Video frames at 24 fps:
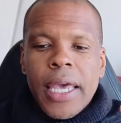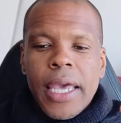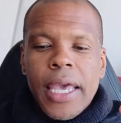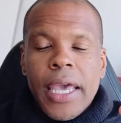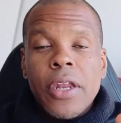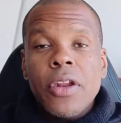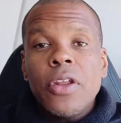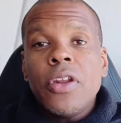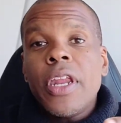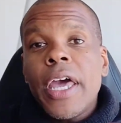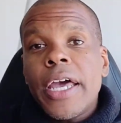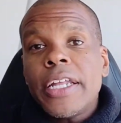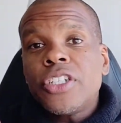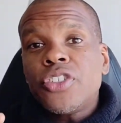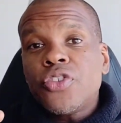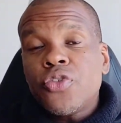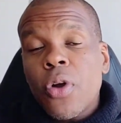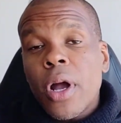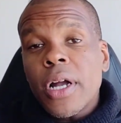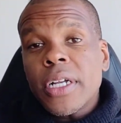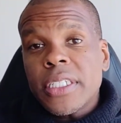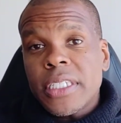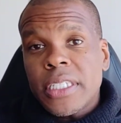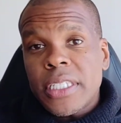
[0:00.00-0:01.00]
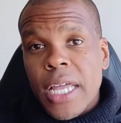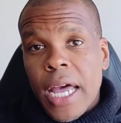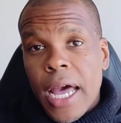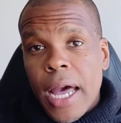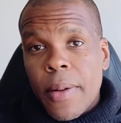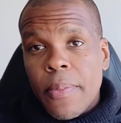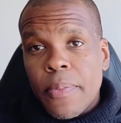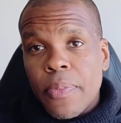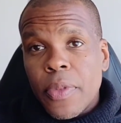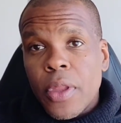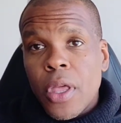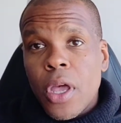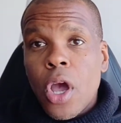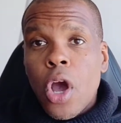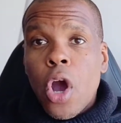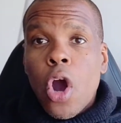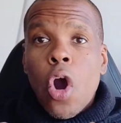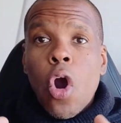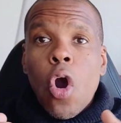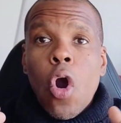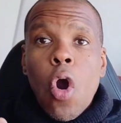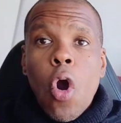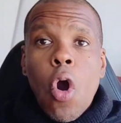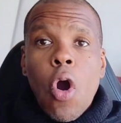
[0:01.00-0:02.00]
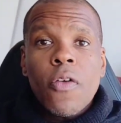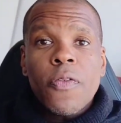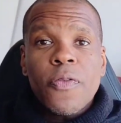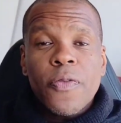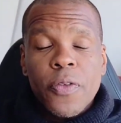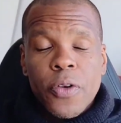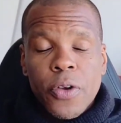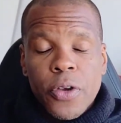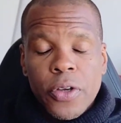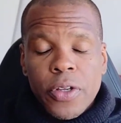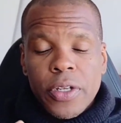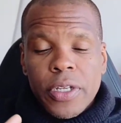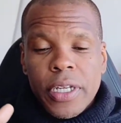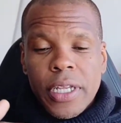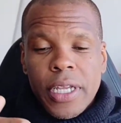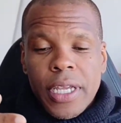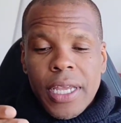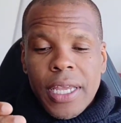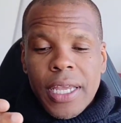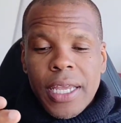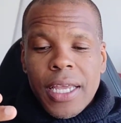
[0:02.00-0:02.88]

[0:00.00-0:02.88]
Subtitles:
Internet Truckstop offered